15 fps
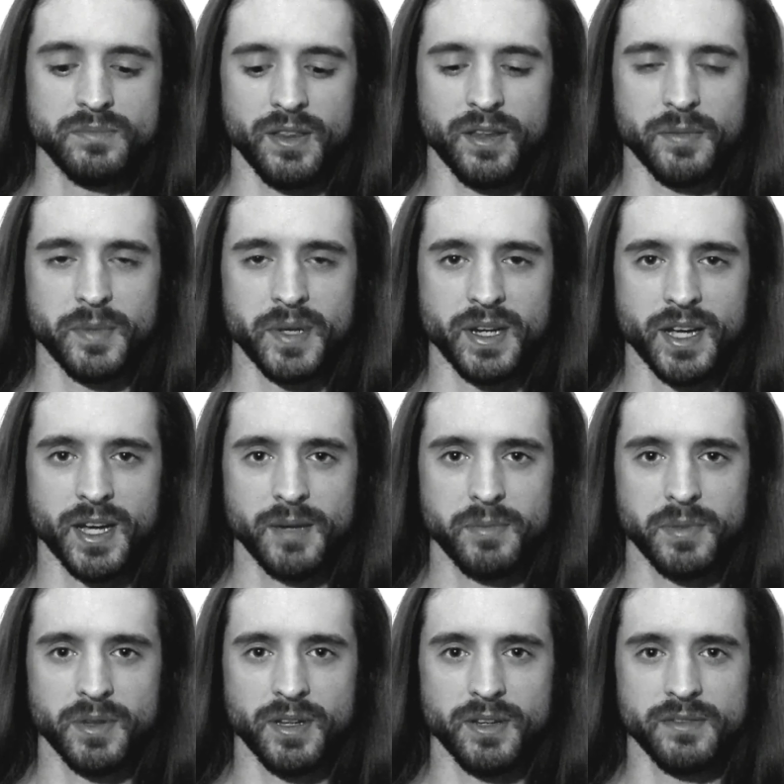there have been a
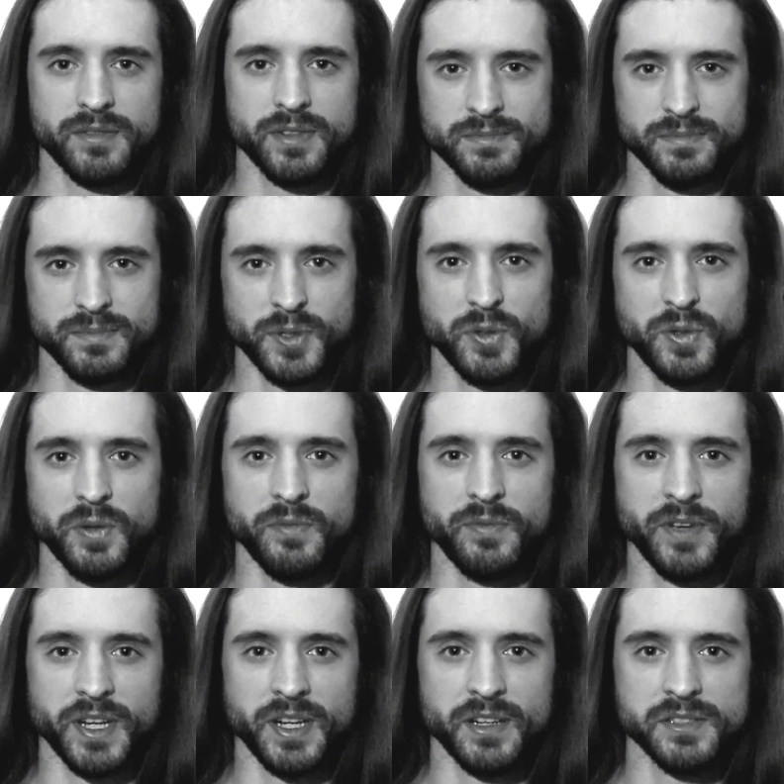couple of YouTube
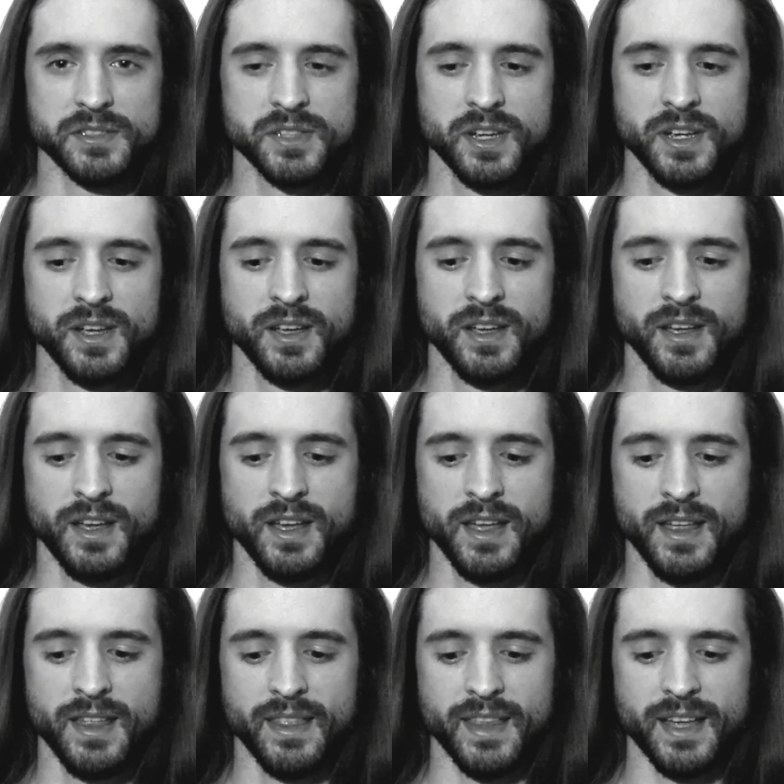figures
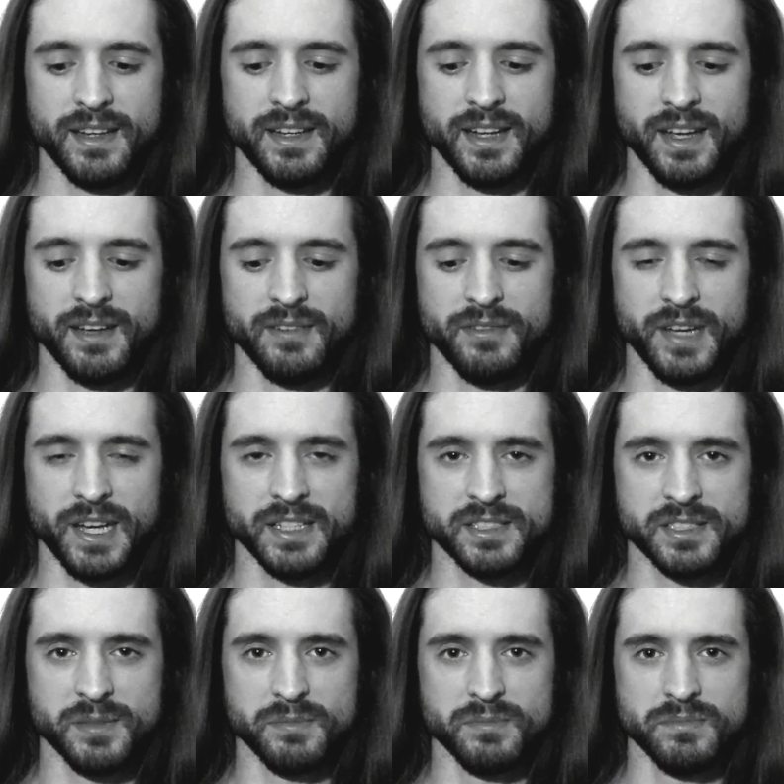that have had
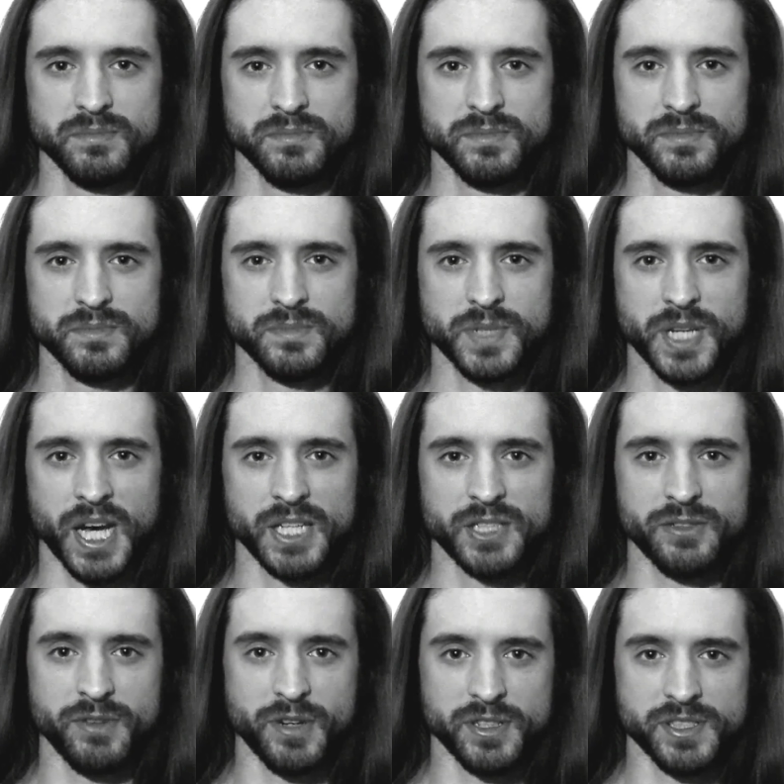some
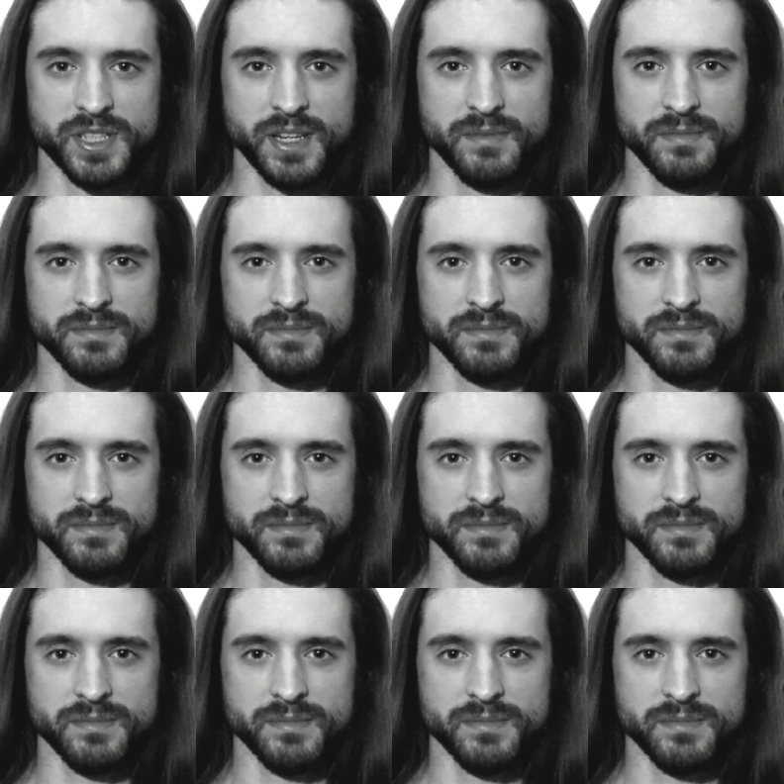controversy.